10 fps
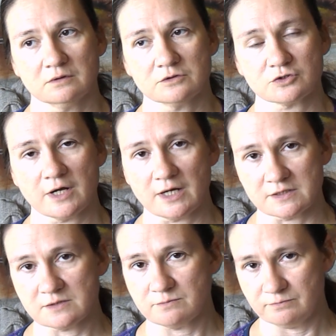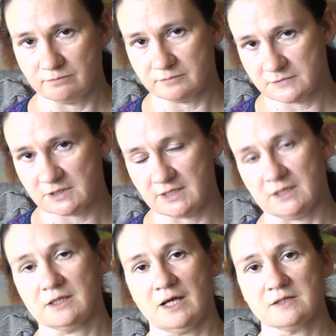try not to get
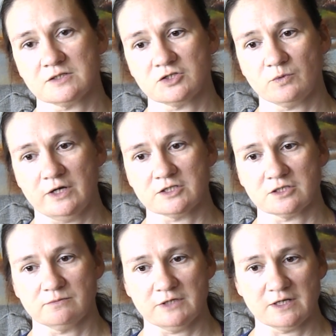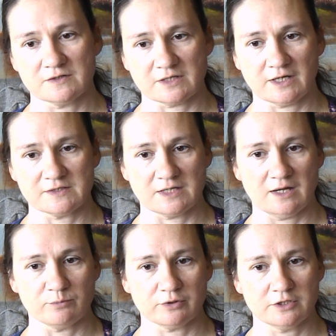in that situation because, like I say,
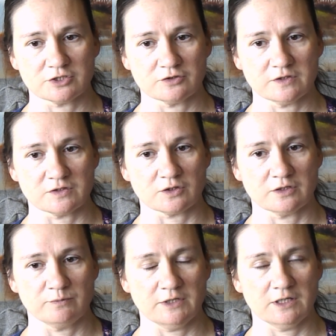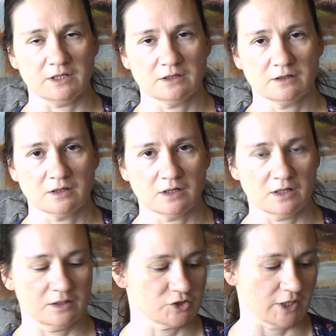I'm pretty sure these are going to be
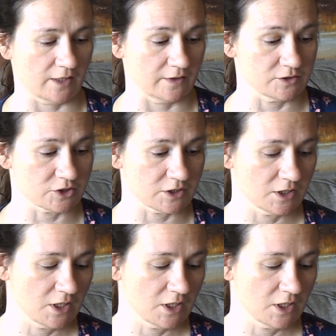challenged.